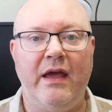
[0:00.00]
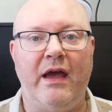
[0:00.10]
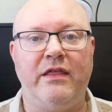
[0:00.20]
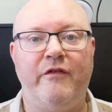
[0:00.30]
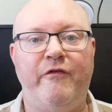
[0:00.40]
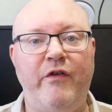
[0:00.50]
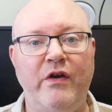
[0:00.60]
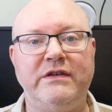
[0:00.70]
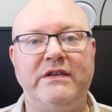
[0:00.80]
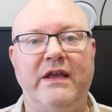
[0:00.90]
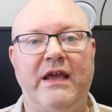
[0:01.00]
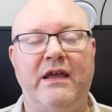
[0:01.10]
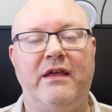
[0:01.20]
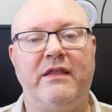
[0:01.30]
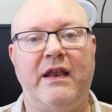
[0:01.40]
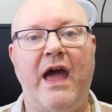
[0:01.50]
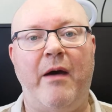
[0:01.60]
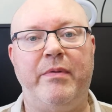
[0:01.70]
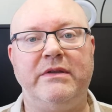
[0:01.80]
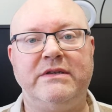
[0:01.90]
And the first thing that
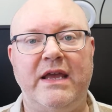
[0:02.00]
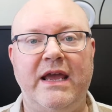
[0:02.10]
happens